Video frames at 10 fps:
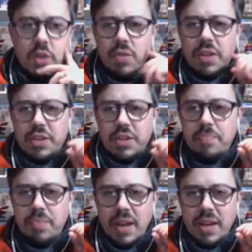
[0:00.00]
went
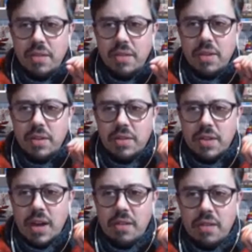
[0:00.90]
deep, like you went,
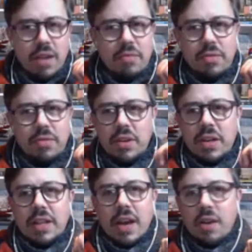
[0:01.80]
I was looking
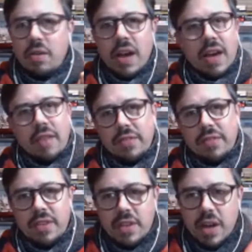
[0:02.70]
at that going, I haven't
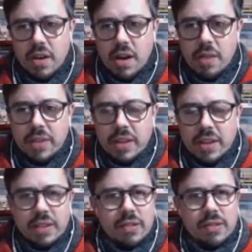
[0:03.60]
seen diagrams like
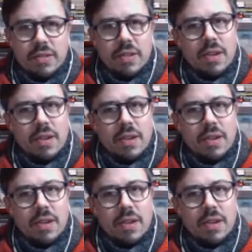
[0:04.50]
that since,